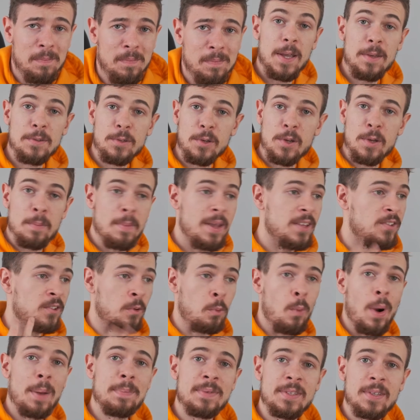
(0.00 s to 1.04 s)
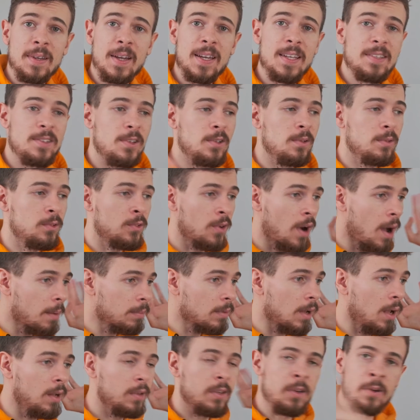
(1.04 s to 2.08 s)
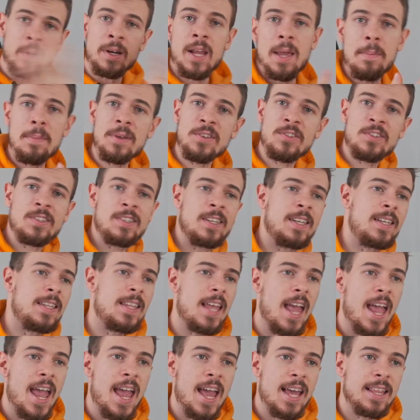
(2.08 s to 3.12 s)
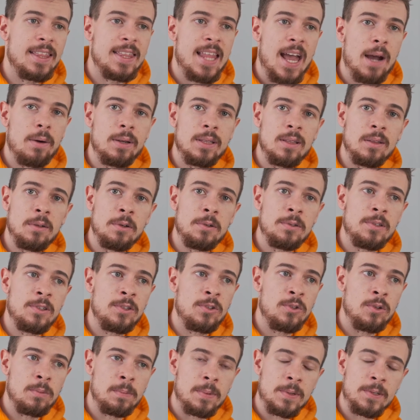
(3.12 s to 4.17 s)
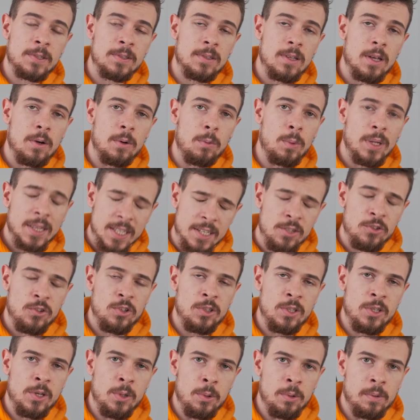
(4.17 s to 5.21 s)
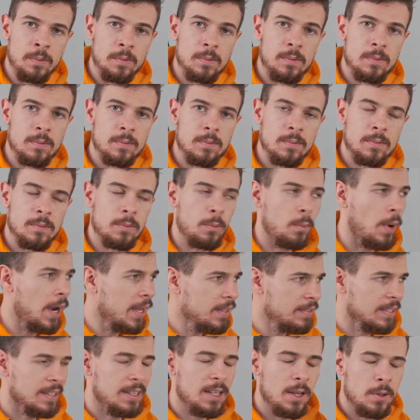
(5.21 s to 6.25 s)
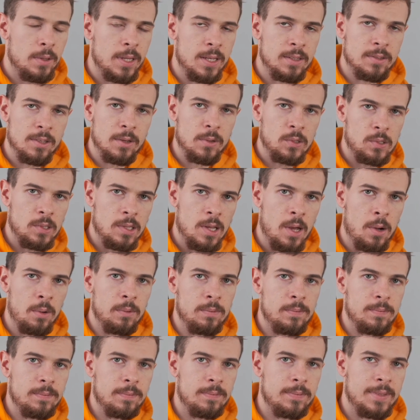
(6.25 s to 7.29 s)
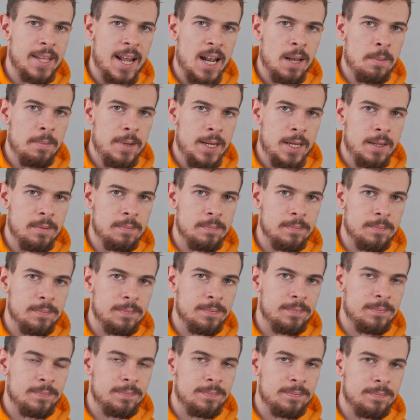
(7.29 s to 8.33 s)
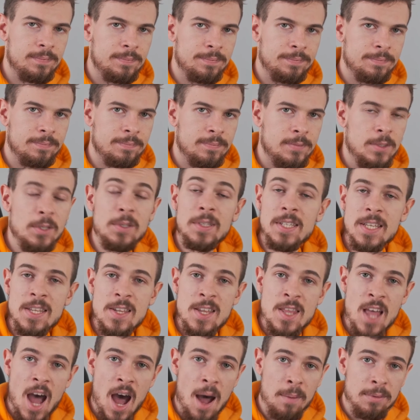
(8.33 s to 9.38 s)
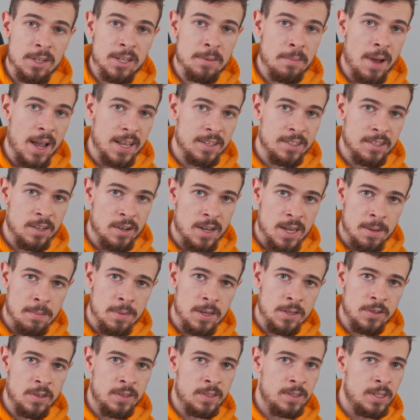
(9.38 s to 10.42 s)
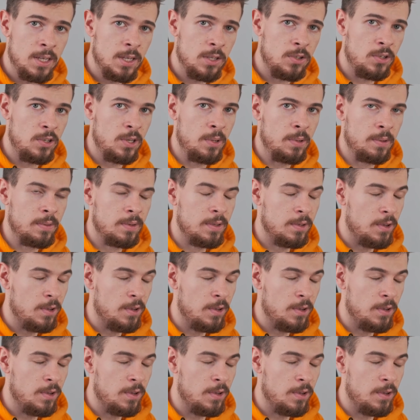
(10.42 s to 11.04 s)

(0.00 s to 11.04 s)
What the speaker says: Okay, so you made your website, you dropped all your images in, and now it loads super slow. What did you do? Why is it loading so slow? Tell me. You didn't optimize your images, did you?